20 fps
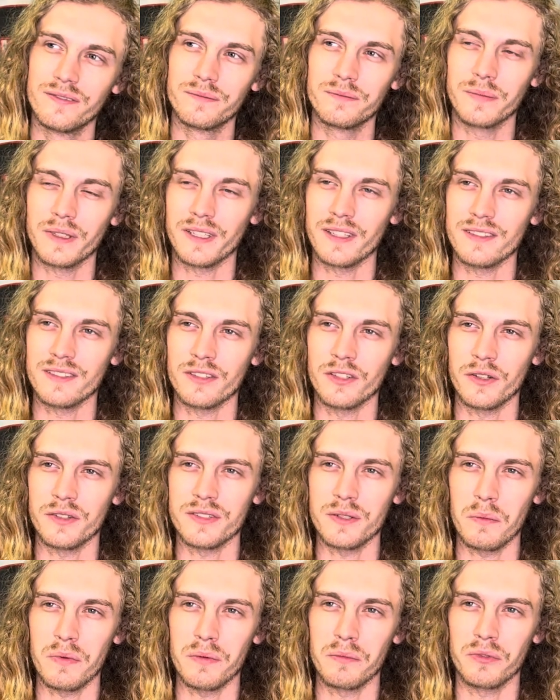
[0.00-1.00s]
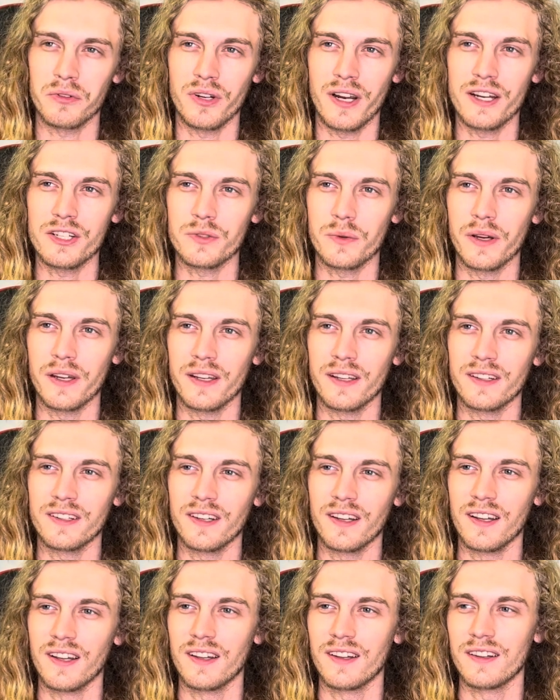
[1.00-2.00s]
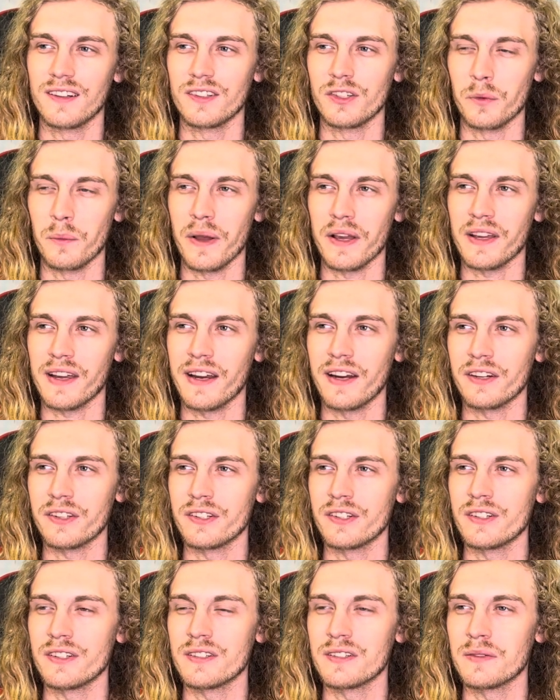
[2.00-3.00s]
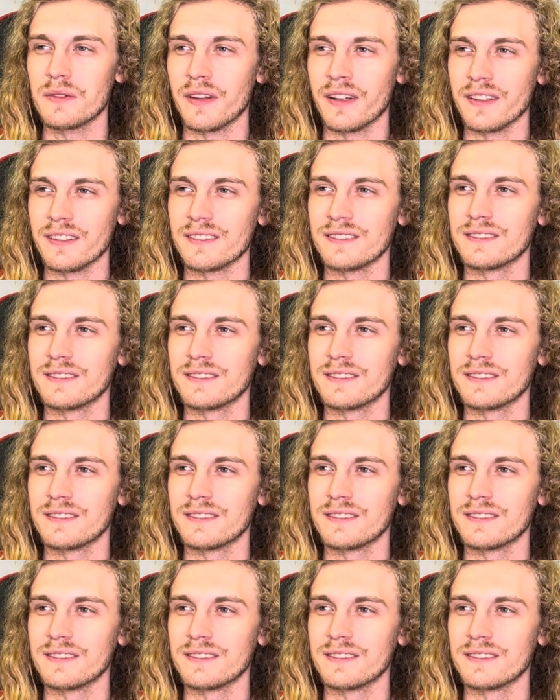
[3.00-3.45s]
because, you know, some of them are graduating, your main characters, like,